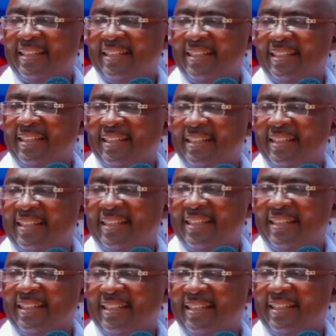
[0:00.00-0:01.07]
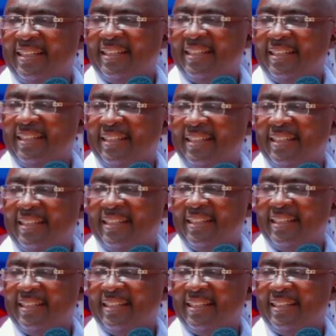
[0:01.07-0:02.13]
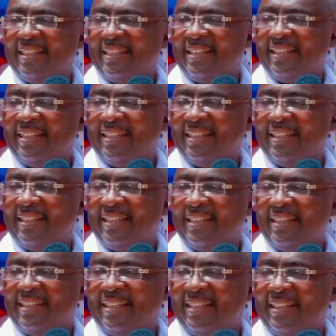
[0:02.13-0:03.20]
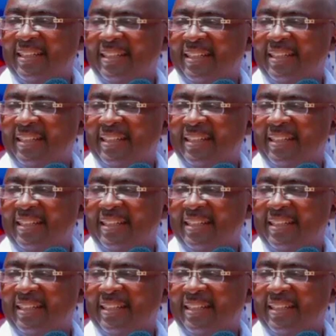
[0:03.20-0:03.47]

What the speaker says: [no speech]